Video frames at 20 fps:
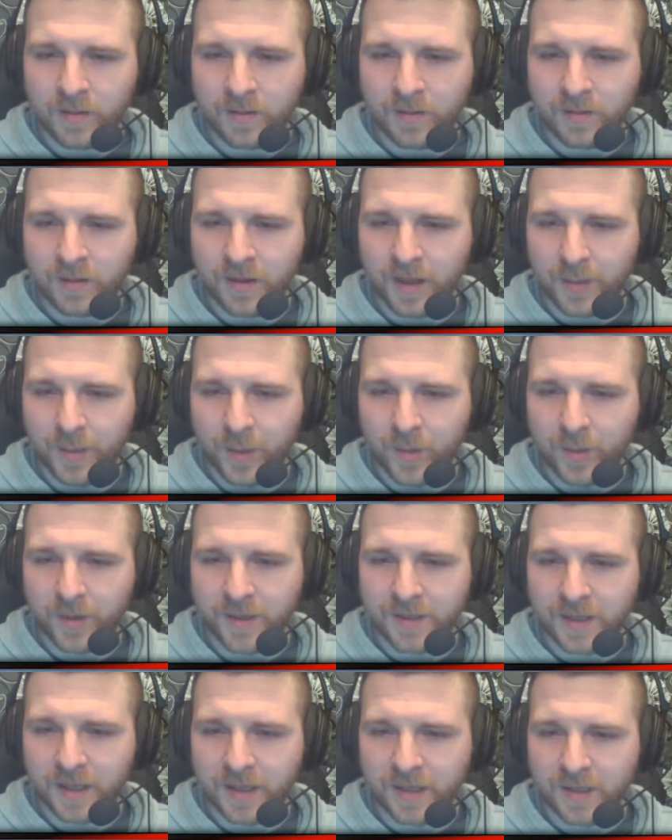I get my
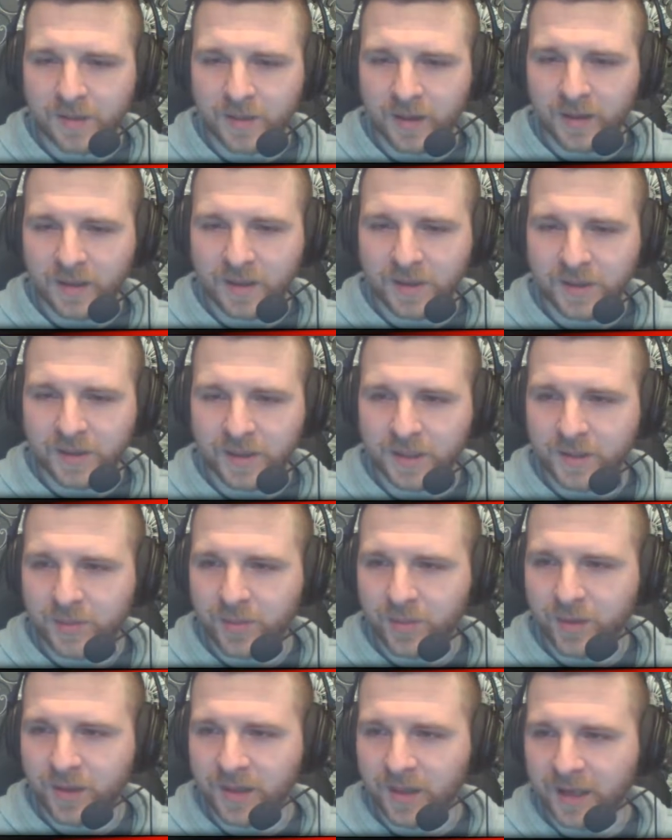words out as well, literally. It's
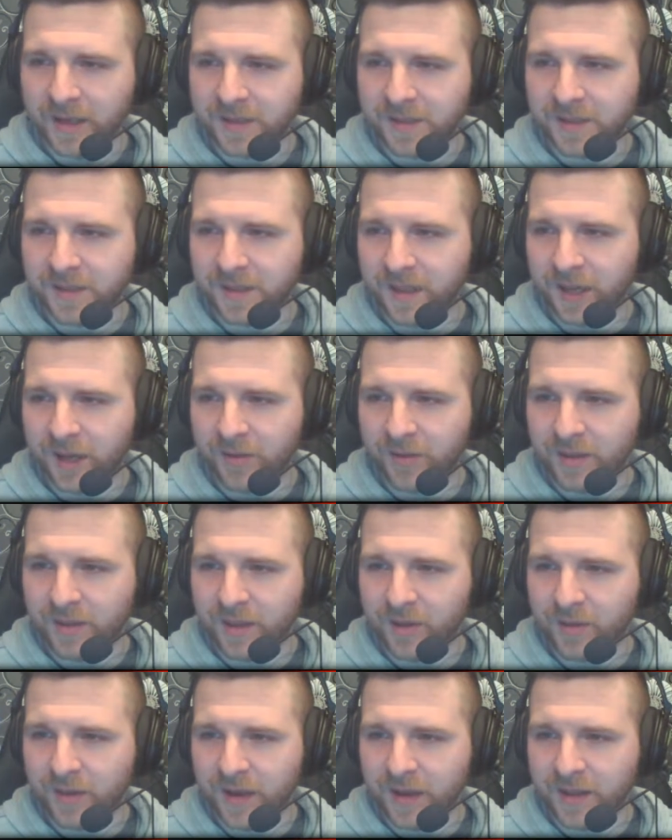pretty late here in
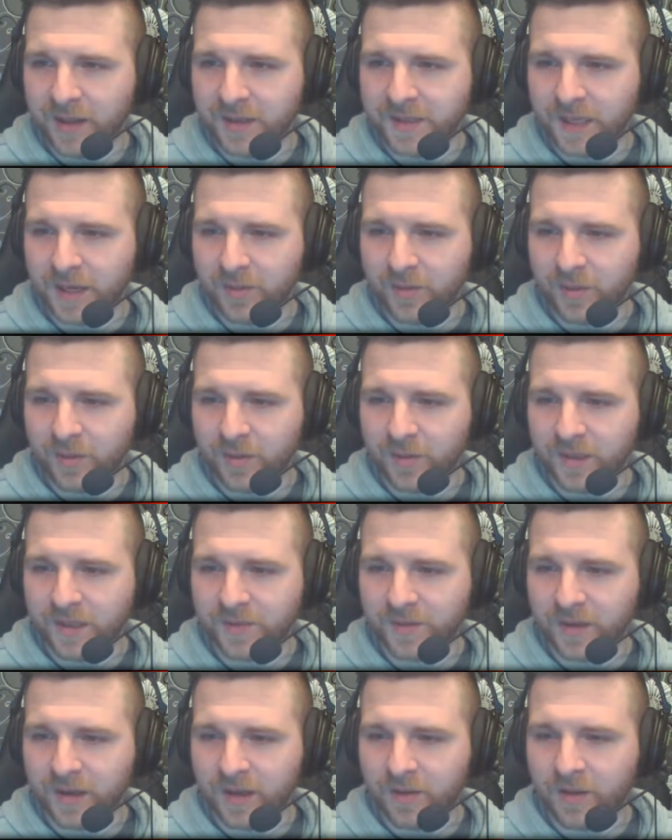the UK at the time recording this
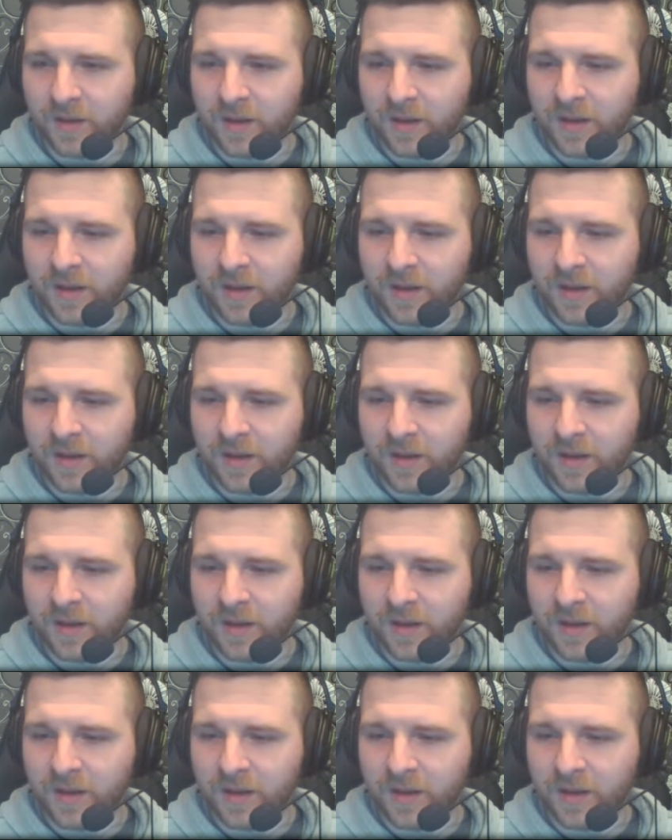video.